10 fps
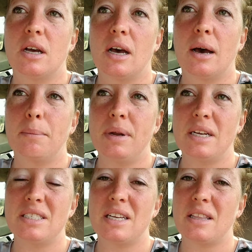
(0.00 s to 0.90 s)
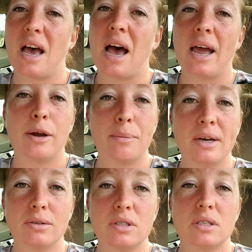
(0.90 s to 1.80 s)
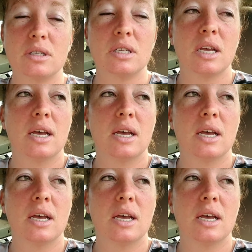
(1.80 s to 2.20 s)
up into the higher mountains.